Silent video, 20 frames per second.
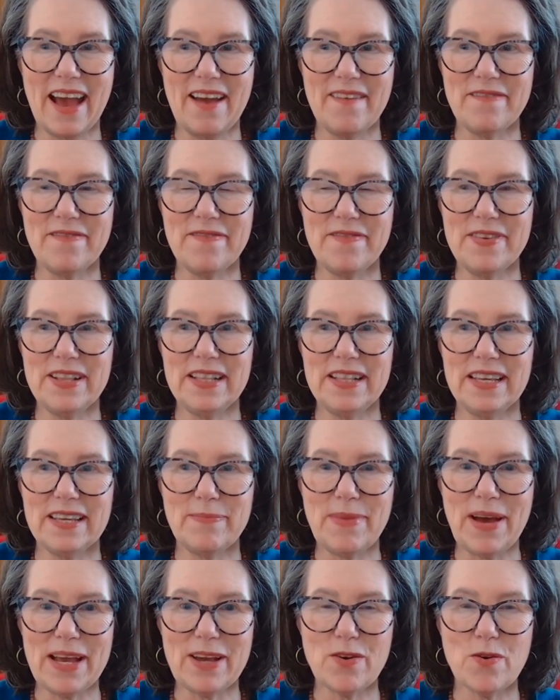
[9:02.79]
I'm feeling
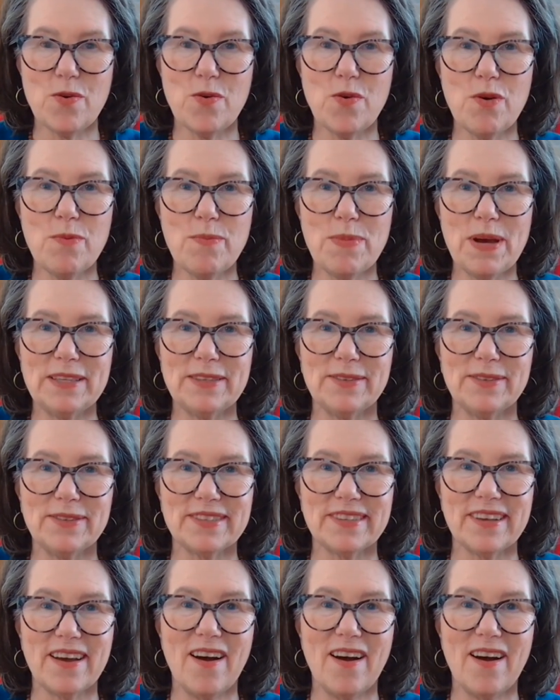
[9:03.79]
my core muscles